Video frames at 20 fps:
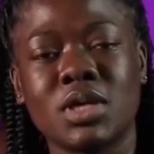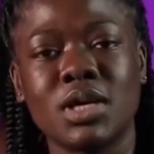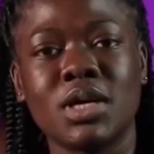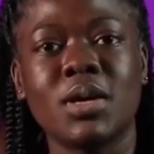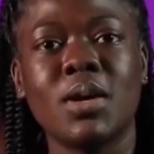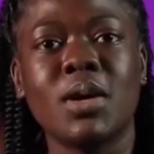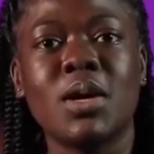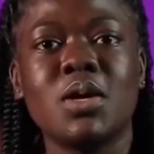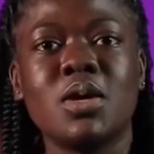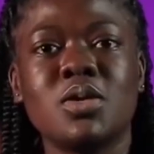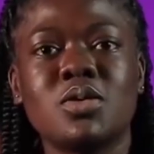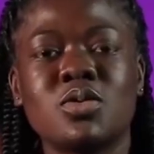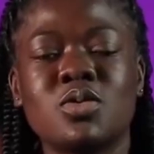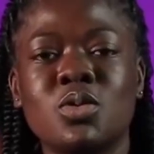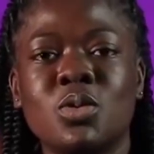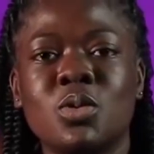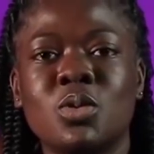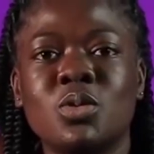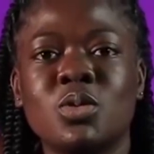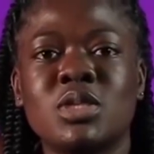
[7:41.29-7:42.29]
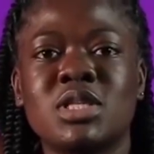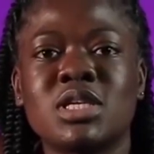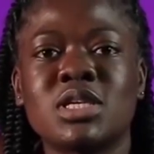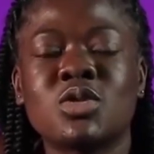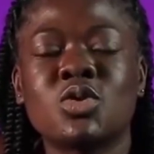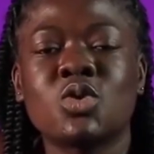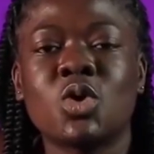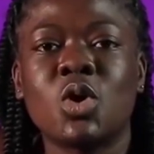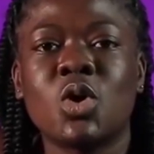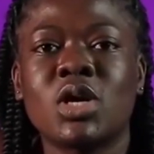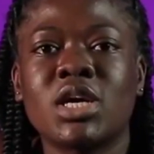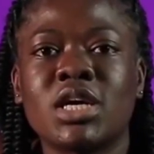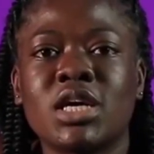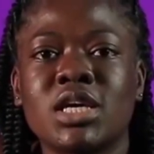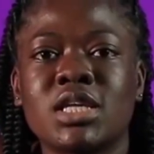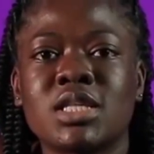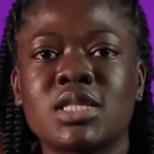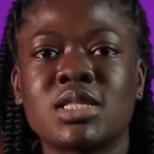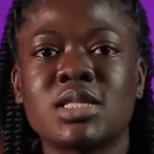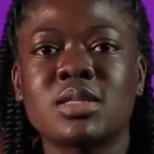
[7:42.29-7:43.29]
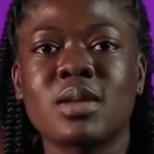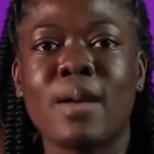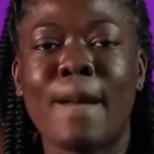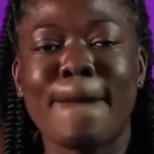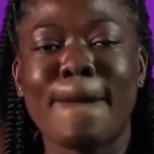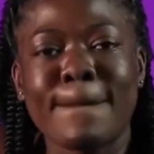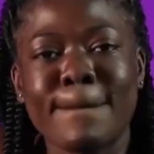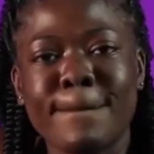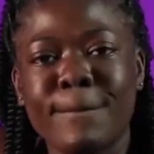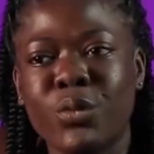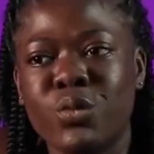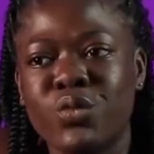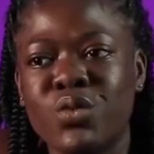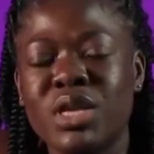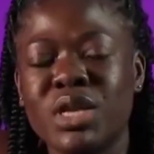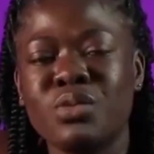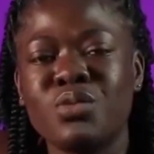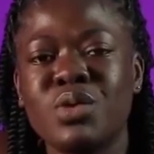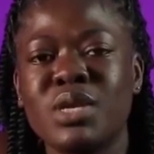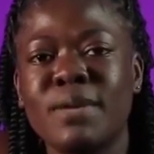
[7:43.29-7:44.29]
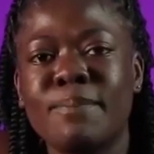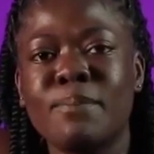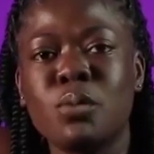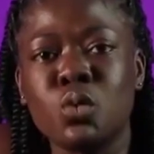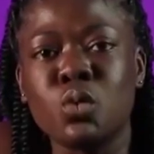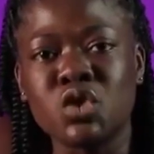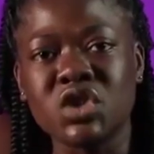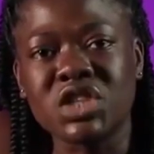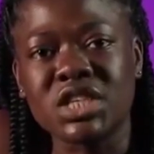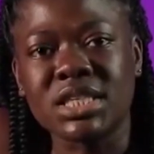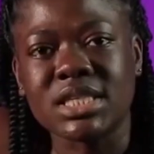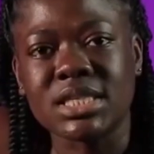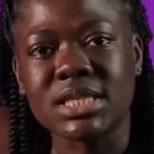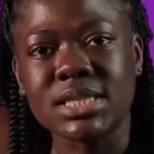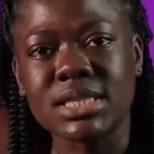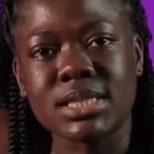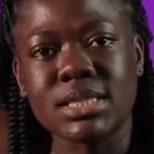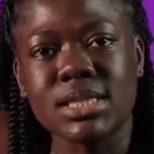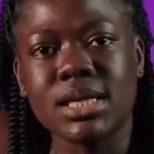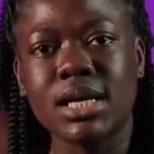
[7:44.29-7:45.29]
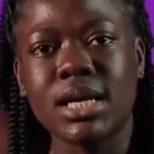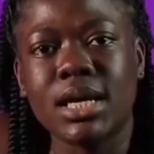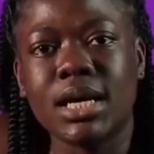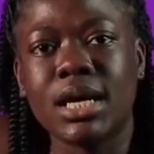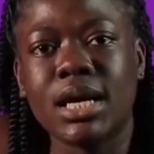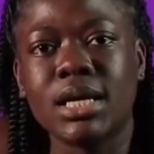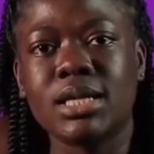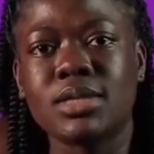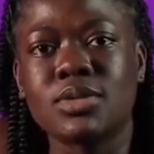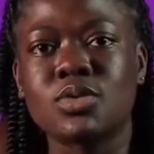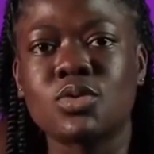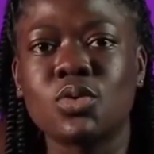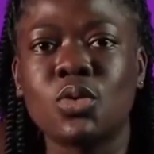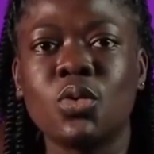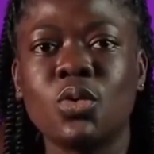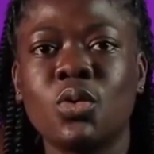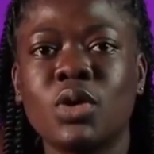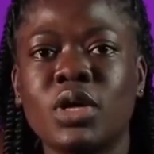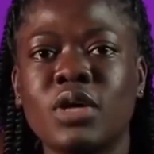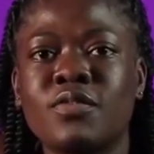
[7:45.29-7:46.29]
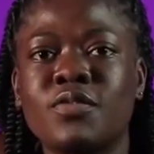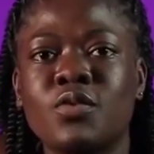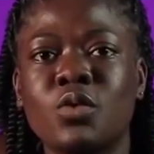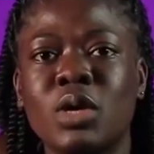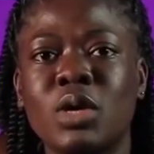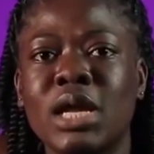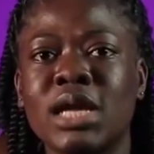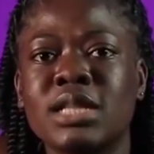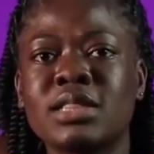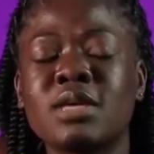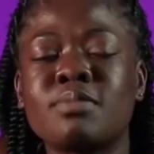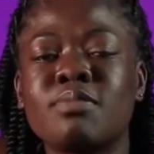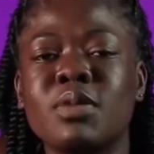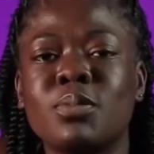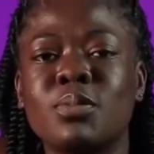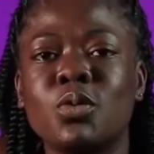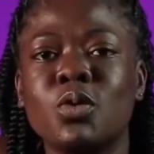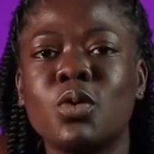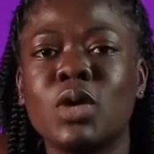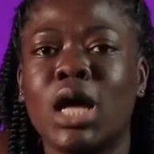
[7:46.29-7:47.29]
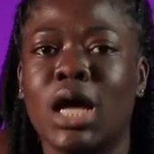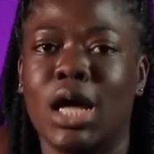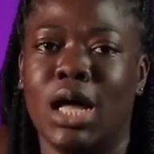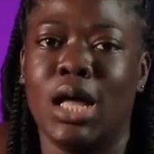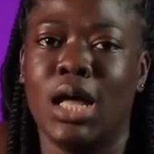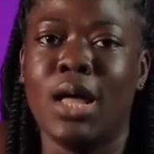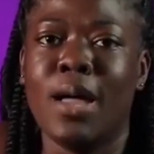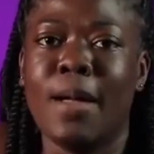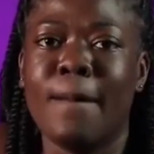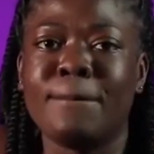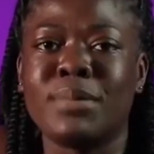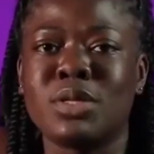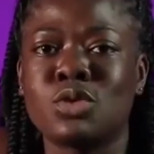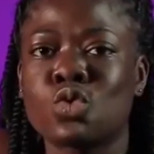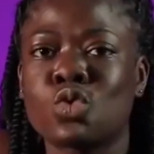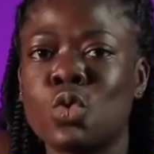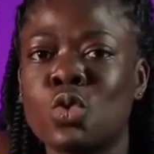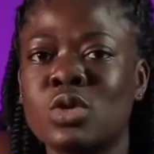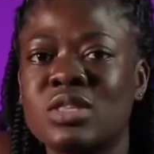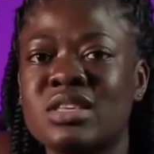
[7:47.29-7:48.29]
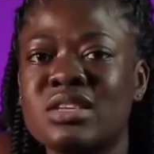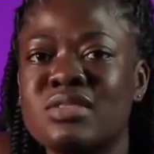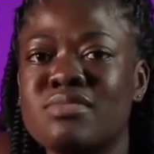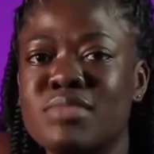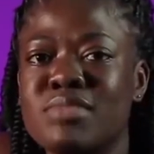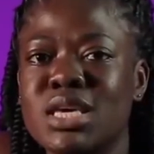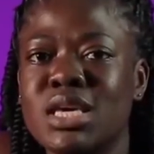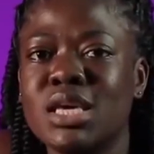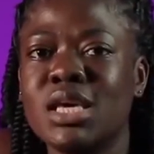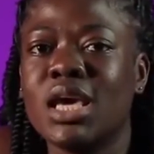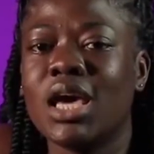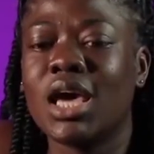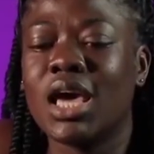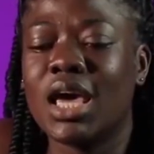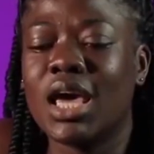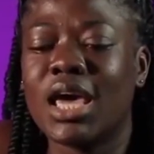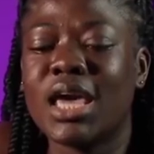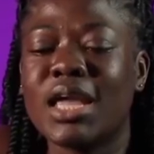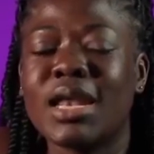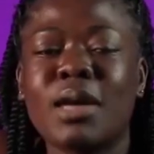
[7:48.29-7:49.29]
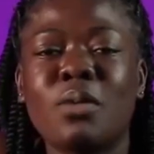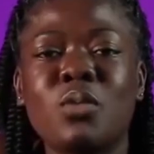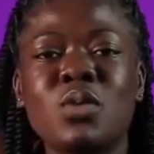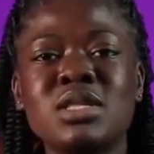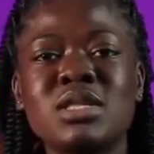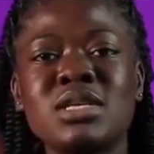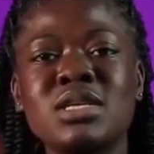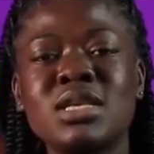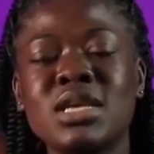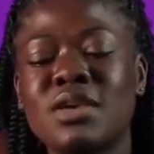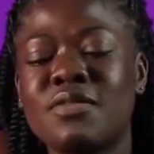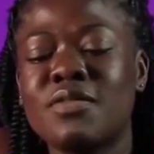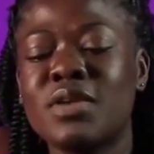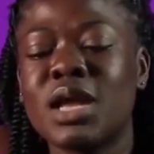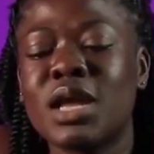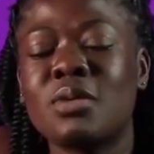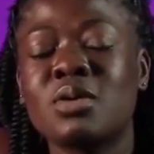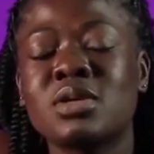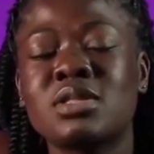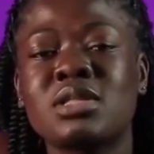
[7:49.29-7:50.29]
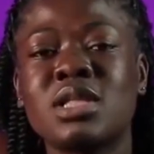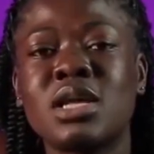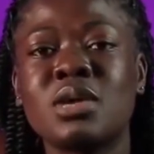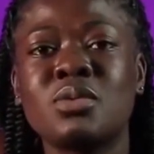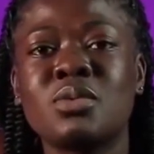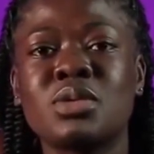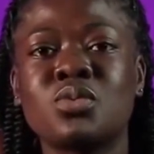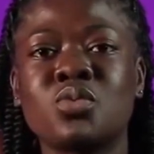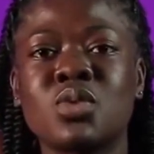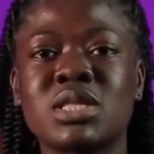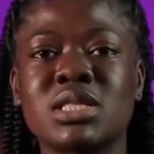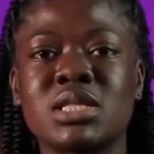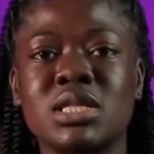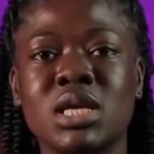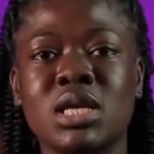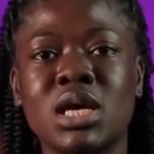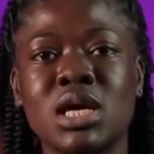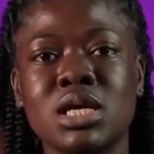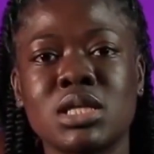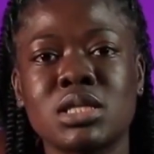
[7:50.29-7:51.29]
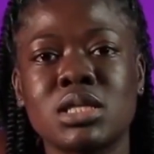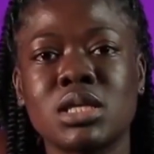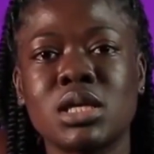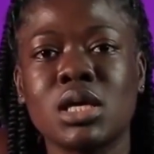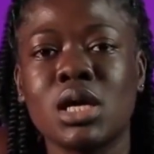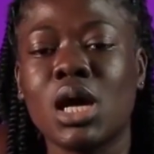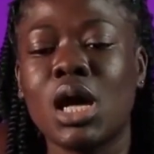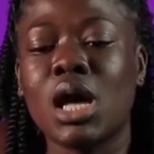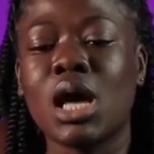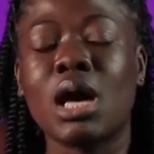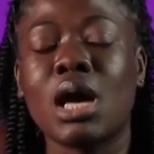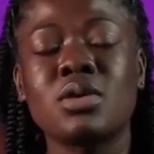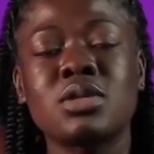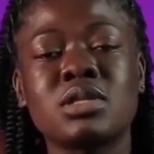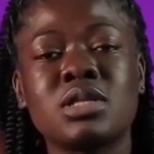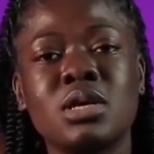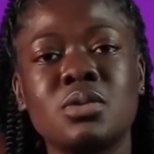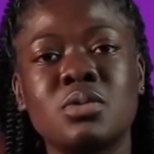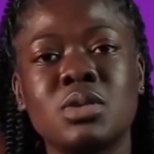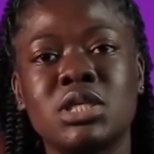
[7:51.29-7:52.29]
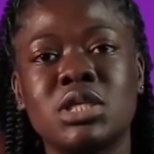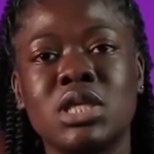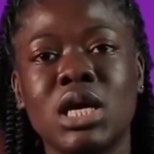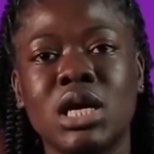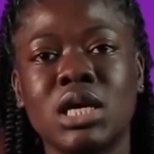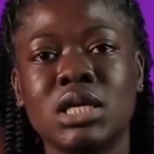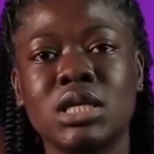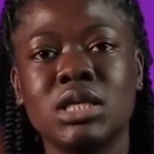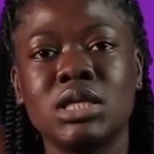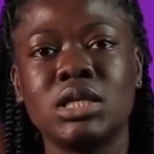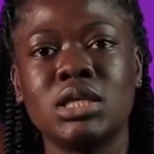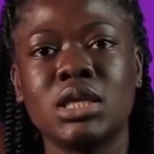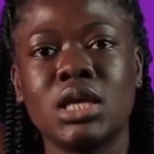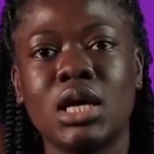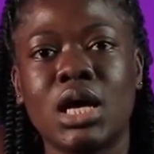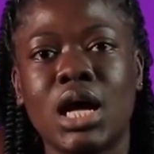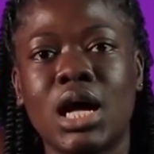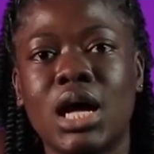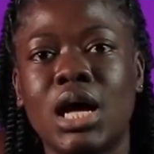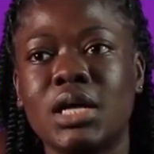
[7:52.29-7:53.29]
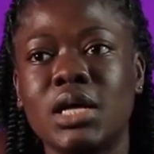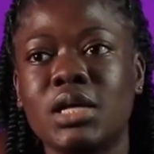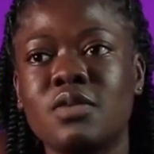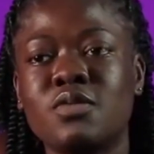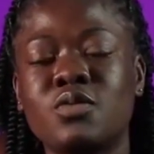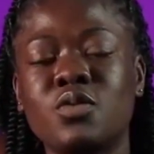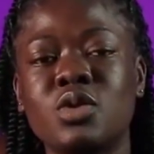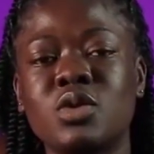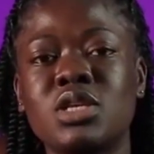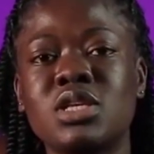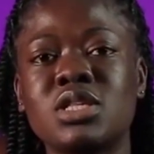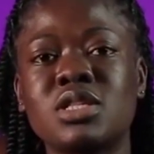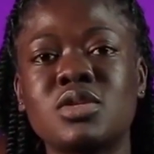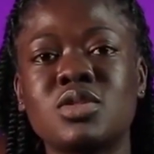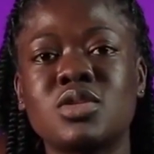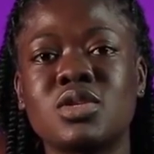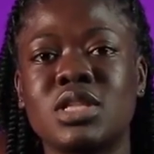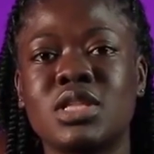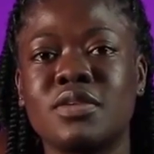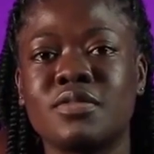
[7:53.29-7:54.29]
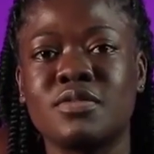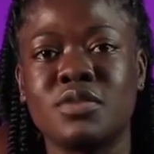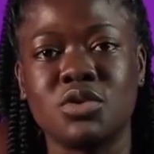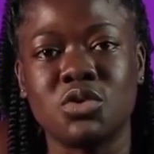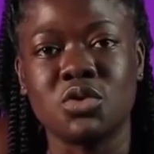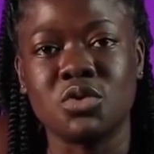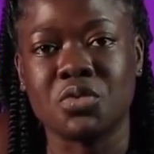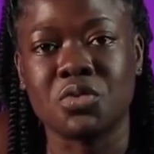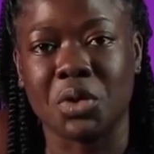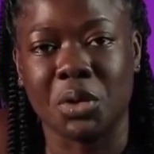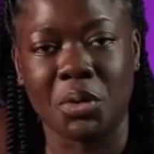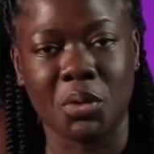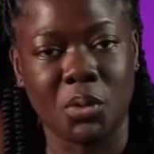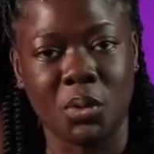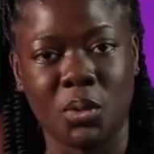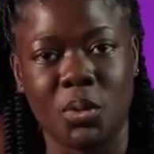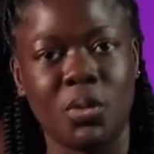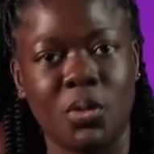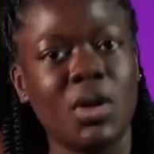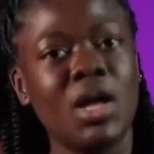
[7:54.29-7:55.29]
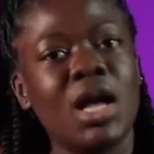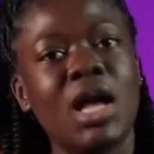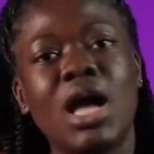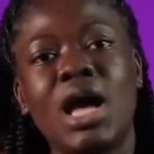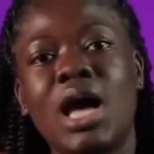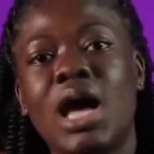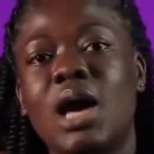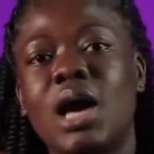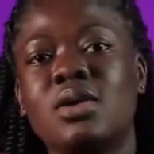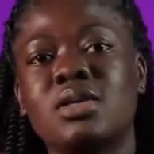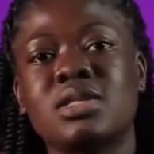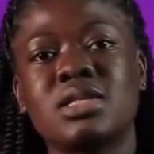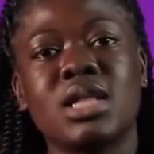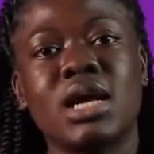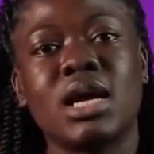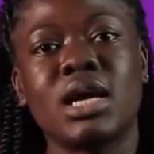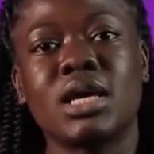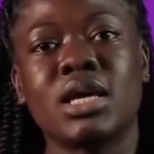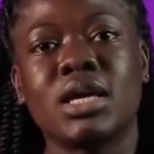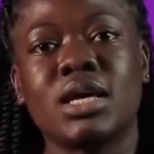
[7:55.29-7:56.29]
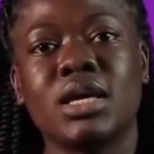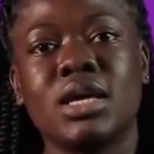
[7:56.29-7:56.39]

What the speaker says: Okay, so TikTok is really, really pushing it. And so, if you and I think people are misquoting me, and I was there with Wesley Kessie, I was there with Jacqueline. If you listen to the video very well, I was like,